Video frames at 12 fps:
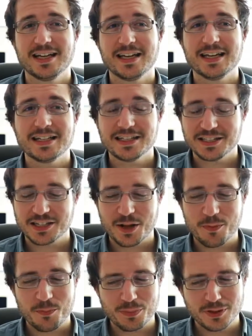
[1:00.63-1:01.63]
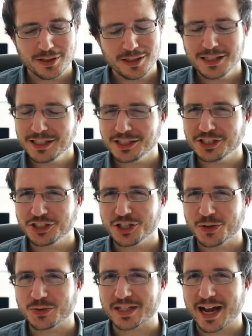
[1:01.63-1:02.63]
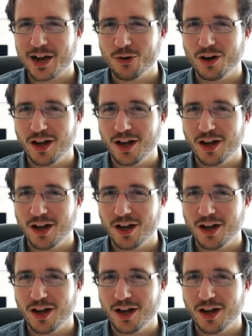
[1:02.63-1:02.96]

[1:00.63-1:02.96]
It completely shows how